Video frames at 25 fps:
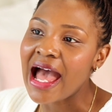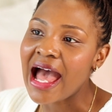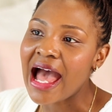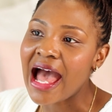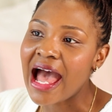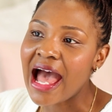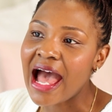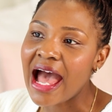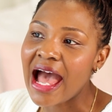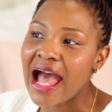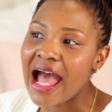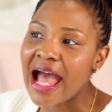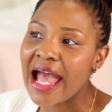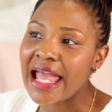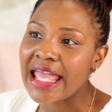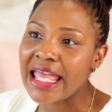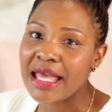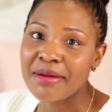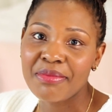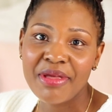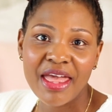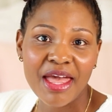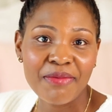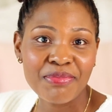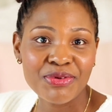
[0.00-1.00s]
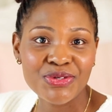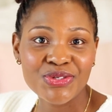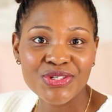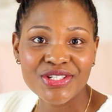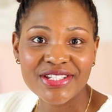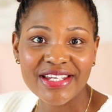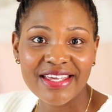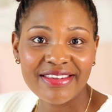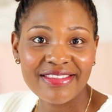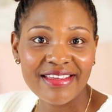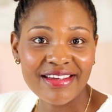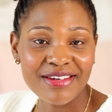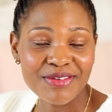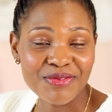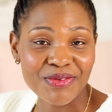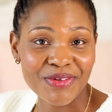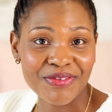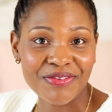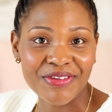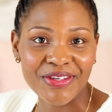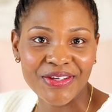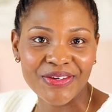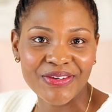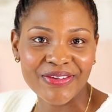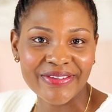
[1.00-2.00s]
I am happy to share that
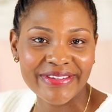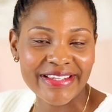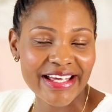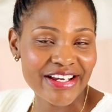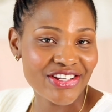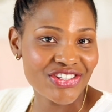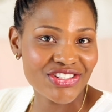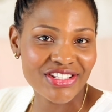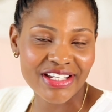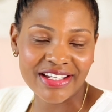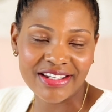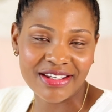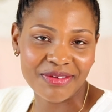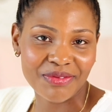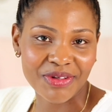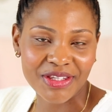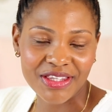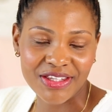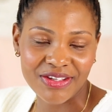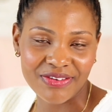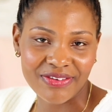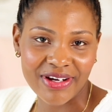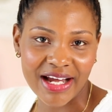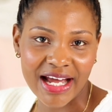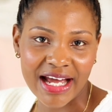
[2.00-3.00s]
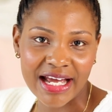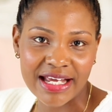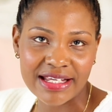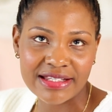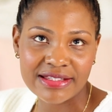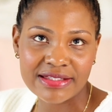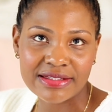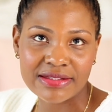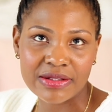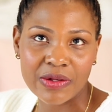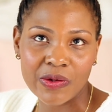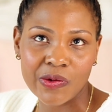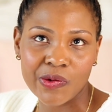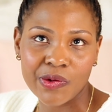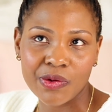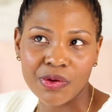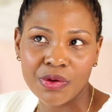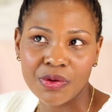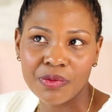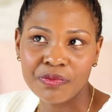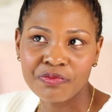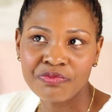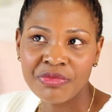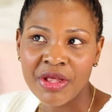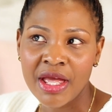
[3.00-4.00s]
with you, that journey with you guys. So
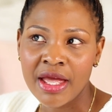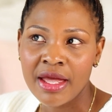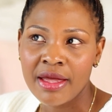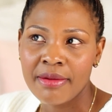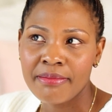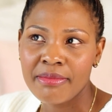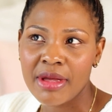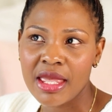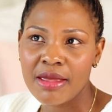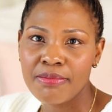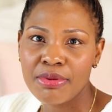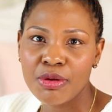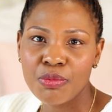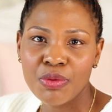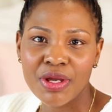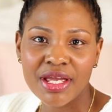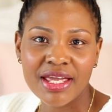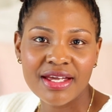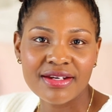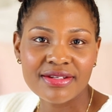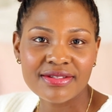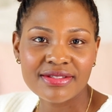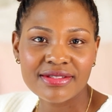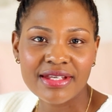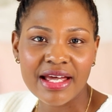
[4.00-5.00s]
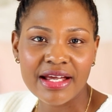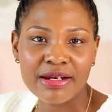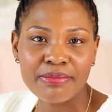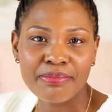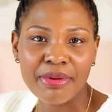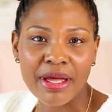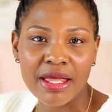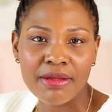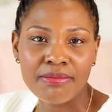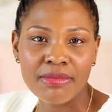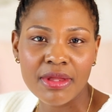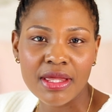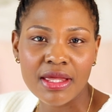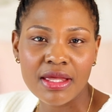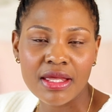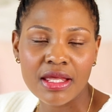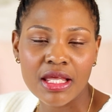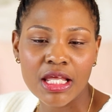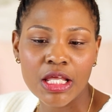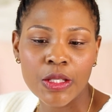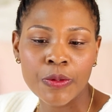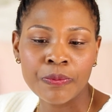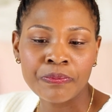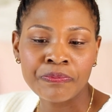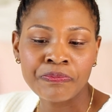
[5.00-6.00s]
maybe we can start by
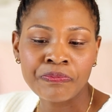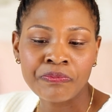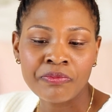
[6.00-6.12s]
me